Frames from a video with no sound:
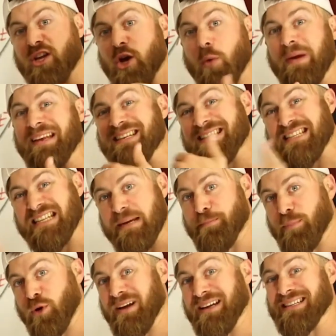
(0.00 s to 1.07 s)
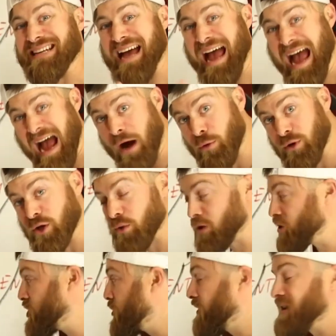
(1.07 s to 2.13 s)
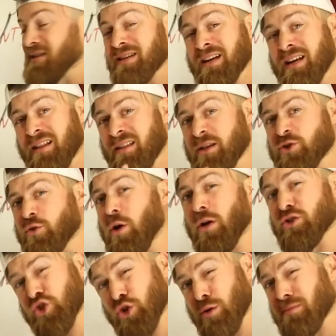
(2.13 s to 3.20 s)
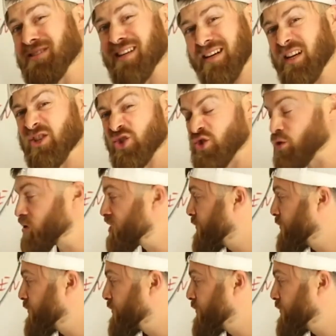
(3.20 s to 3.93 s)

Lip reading: going deeper into how you could do this. These are all terms that get search